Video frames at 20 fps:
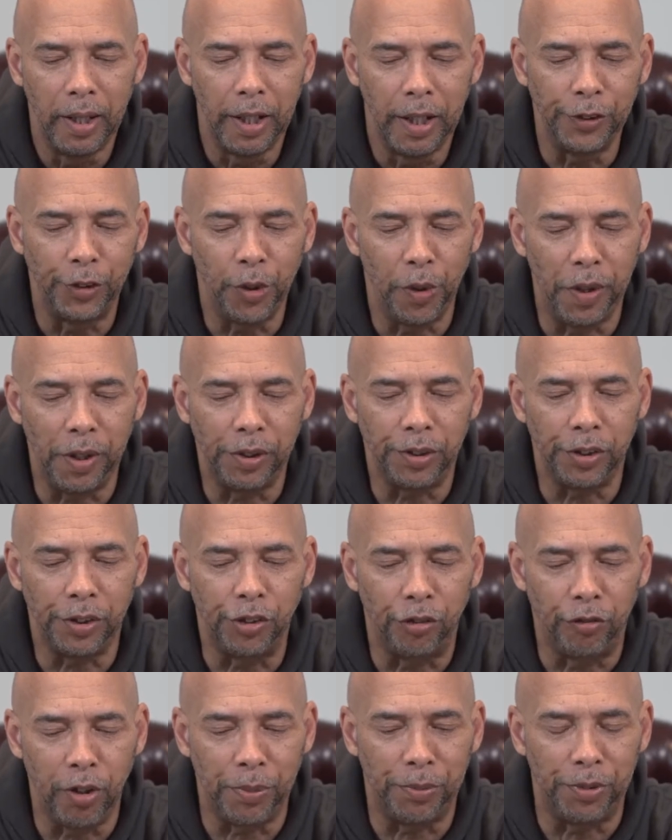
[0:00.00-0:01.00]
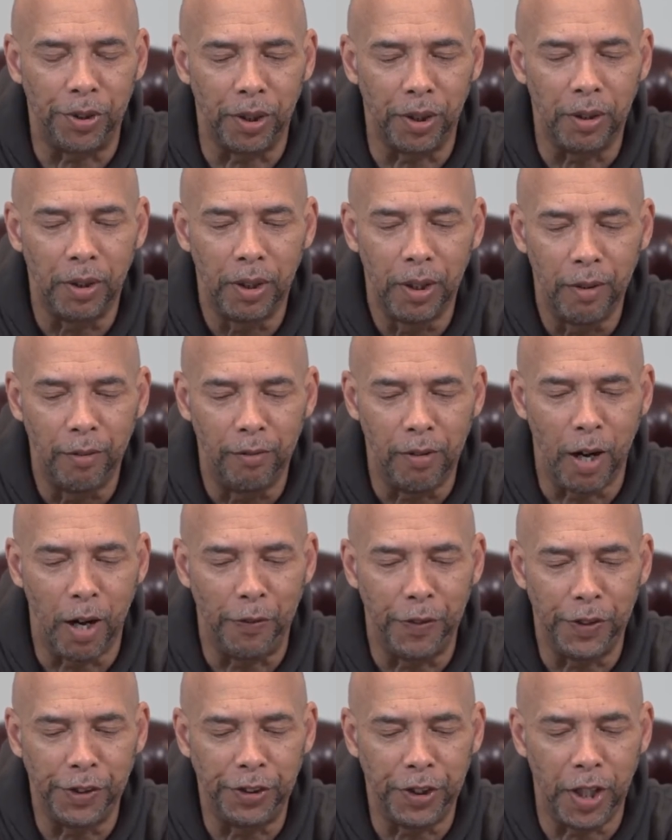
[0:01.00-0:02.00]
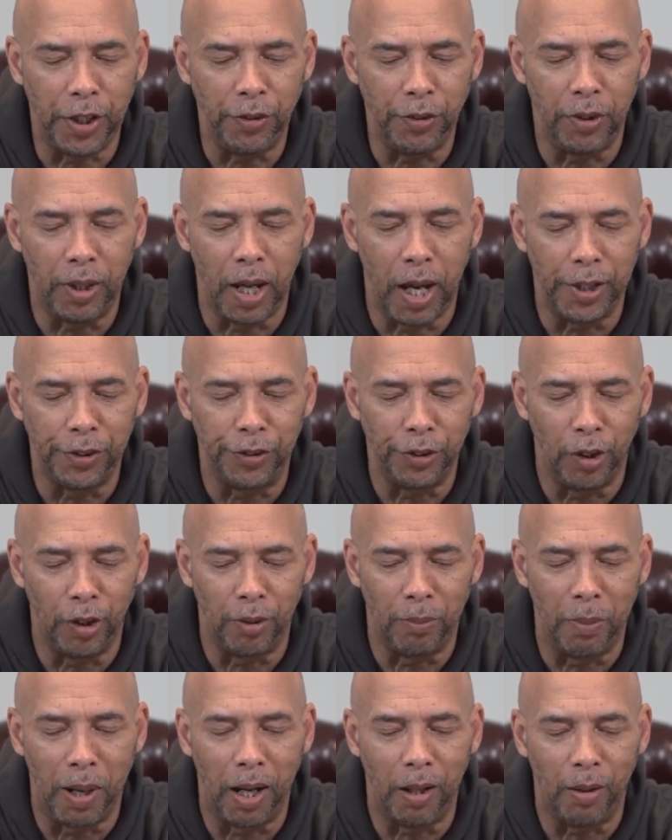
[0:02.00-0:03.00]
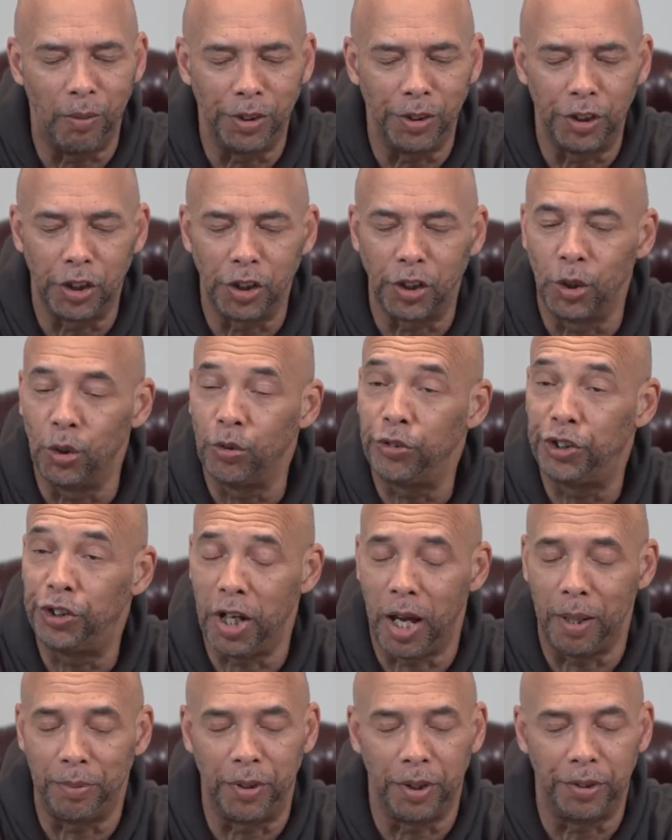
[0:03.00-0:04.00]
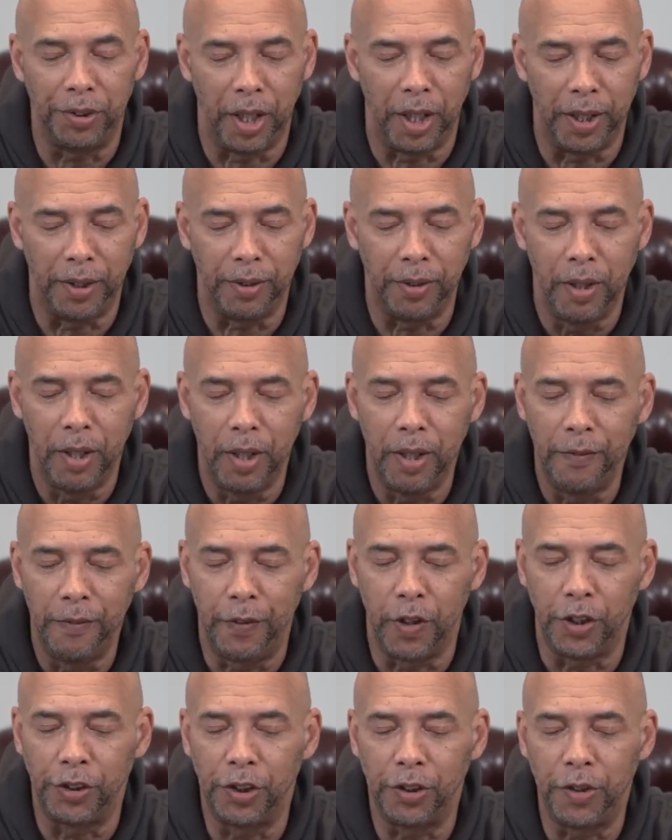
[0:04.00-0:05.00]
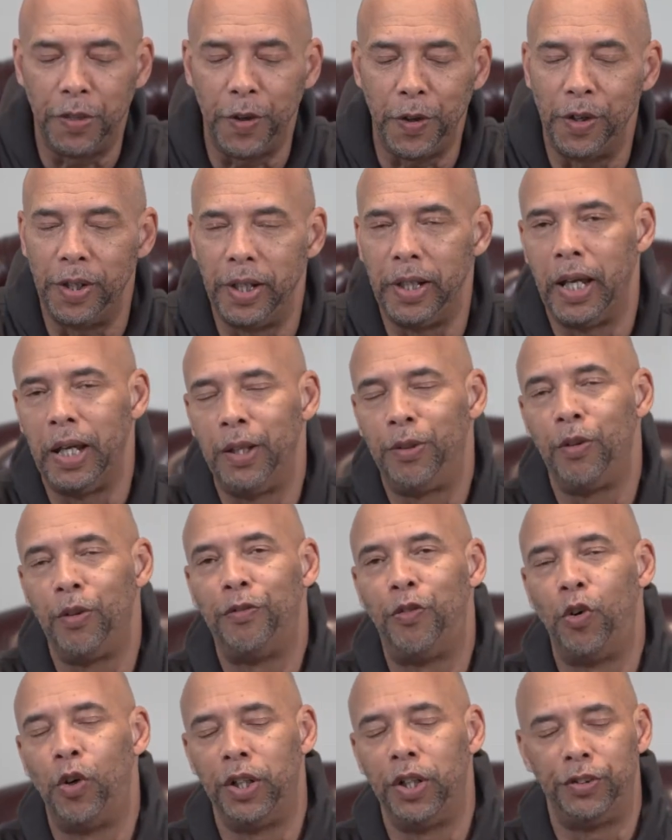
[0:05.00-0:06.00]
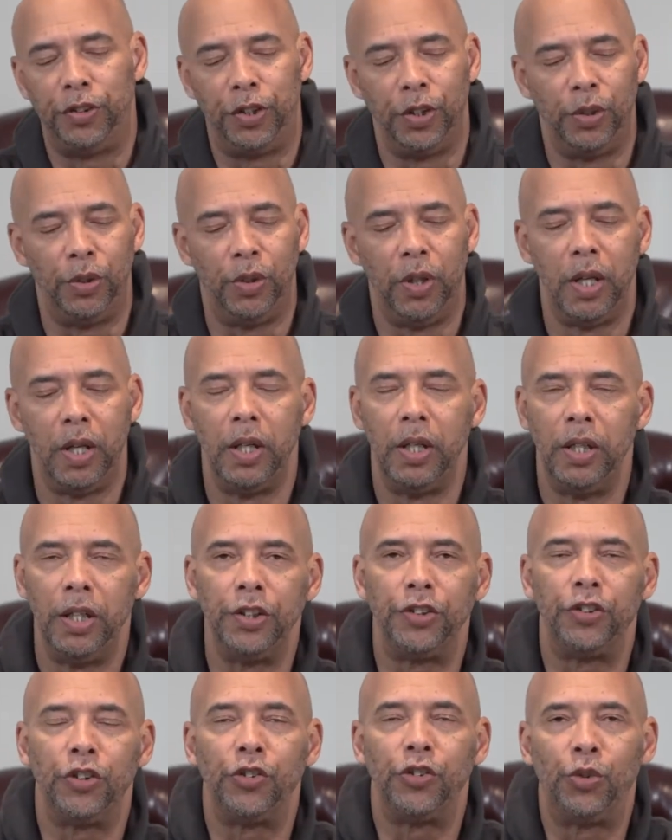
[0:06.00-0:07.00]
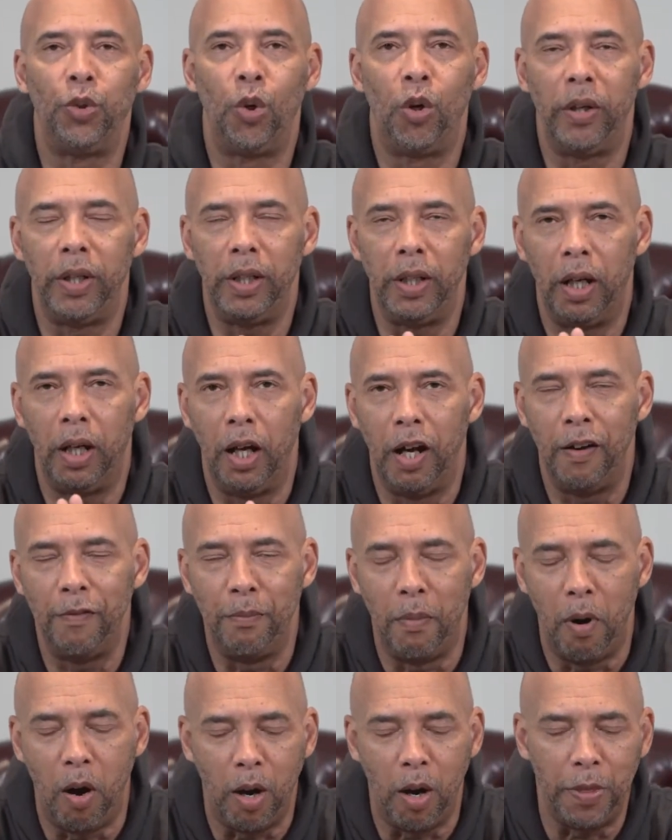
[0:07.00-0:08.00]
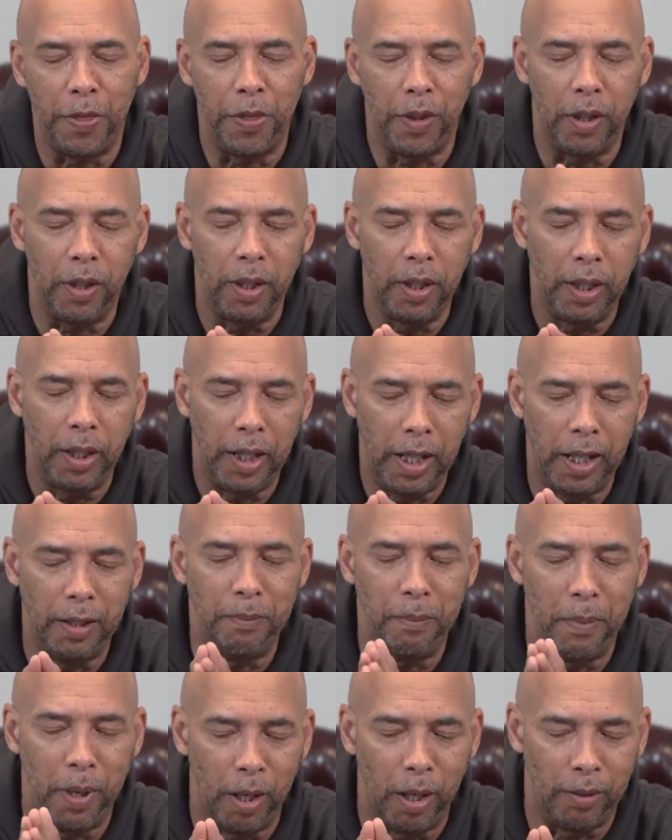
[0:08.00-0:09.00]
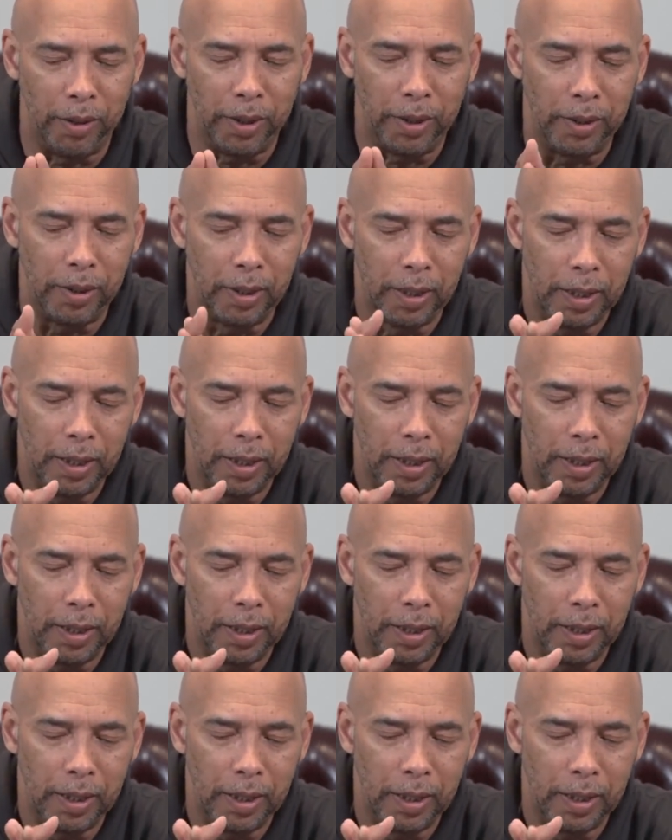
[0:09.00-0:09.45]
And so there's a scripture reference that you guys know about, which is Luke chapter 10, verses 38 through 42. It's the story of Martha and Mary